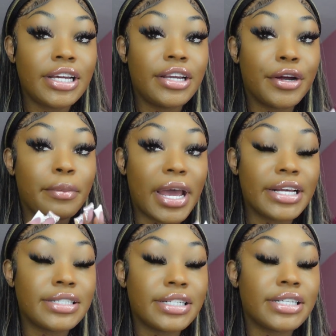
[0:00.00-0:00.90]
your
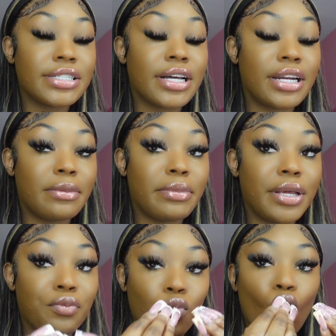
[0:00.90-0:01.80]
base is gonna
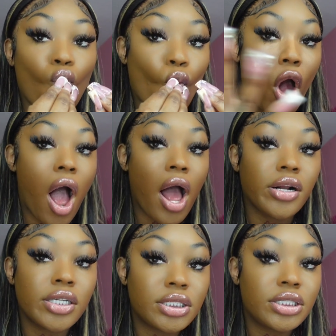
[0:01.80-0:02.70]
be
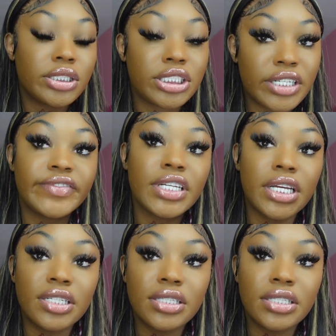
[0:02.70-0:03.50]
chef's kiss.